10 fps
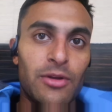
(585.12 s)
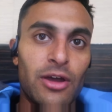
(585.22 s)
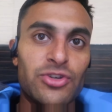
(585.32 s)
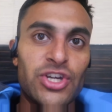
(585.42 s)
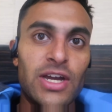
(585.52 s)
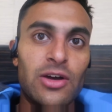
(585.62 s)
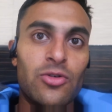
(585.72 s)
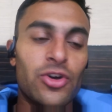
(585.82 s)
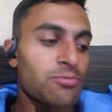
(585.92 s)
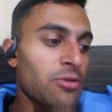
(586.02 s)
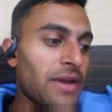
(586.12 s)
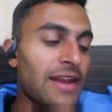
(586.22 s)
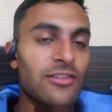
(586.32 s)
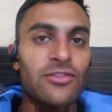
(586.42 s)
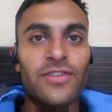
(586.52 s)
wanna go chill, gonna probably
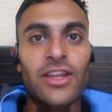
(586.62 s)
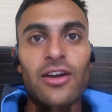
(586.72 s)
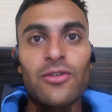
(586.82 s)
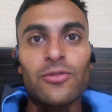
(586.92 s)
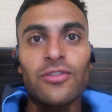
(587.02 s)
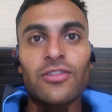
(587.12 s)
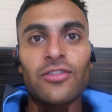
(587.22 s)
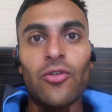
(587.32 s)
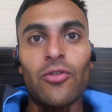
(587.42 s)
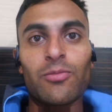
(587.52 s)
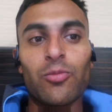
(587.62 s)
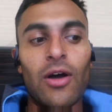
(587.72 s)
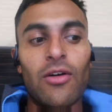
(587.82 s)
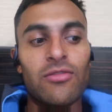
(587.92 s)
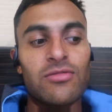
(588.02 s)
edit some videos, or
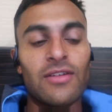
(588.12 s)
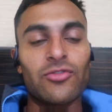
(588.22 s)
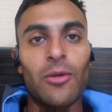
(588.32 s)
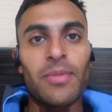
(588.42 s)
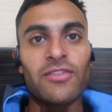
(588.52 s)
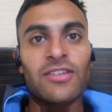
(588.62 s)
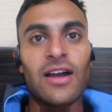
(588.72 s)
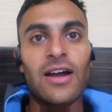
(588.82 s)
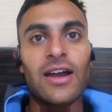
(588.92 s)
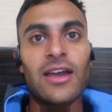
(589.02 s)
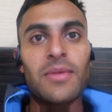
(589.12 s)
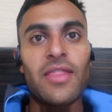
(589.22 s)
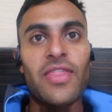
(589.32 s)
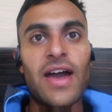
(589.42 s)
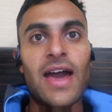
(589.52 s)
while I've got a bit of time,
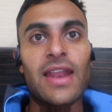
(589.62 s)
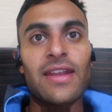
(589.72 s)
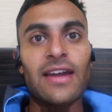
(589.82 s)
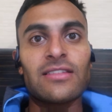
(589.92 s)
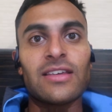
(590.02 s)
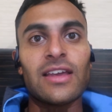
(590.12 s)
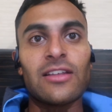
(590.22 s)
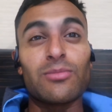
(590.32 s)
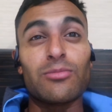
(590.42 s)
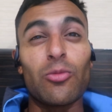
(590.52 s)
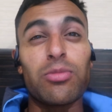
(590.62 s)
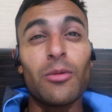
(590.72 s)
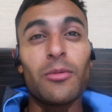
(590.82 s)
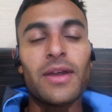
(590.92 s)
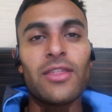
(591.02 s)
and then next scenes will
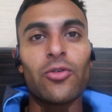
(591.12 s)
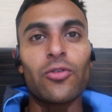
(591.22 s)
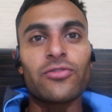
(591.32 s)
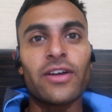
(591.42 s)
probably be at the horse